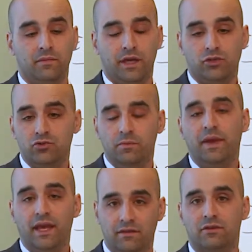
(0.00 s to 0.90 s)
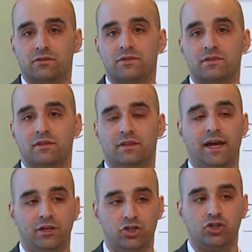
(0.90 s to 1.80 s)
exude behaviors
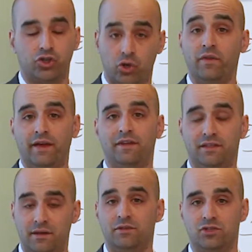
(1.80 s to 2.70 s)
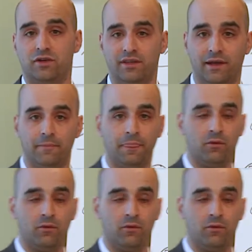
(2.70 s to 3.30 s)
that show that, that demonstrate that.